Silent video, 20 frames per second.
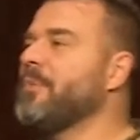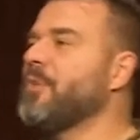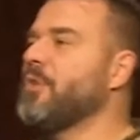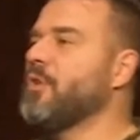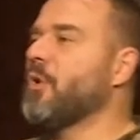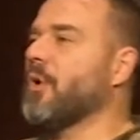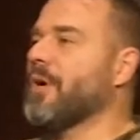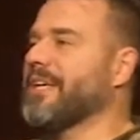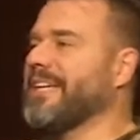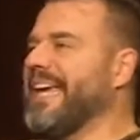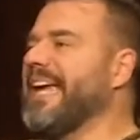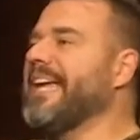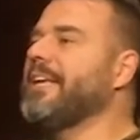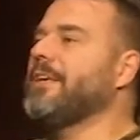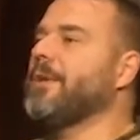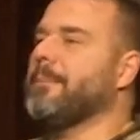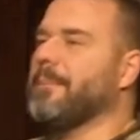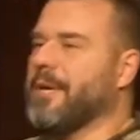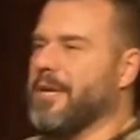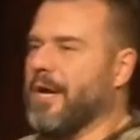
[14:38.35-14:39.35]
your
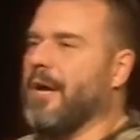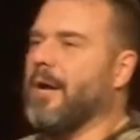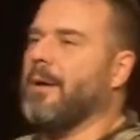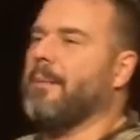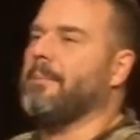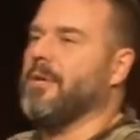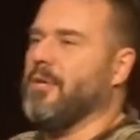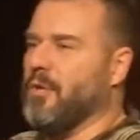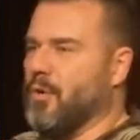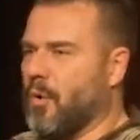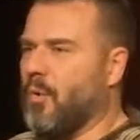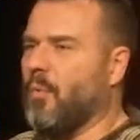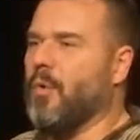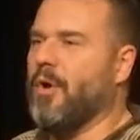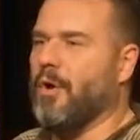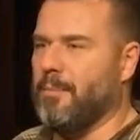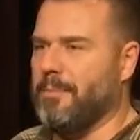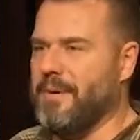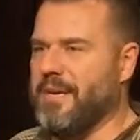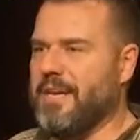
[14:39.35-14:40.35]
kingdom come, your
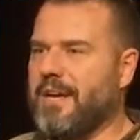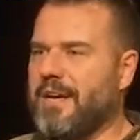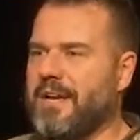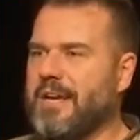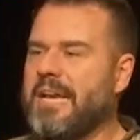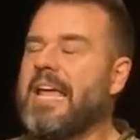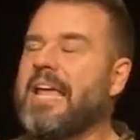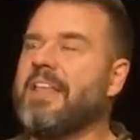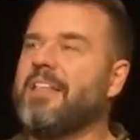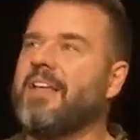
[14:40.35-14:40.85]
will be done.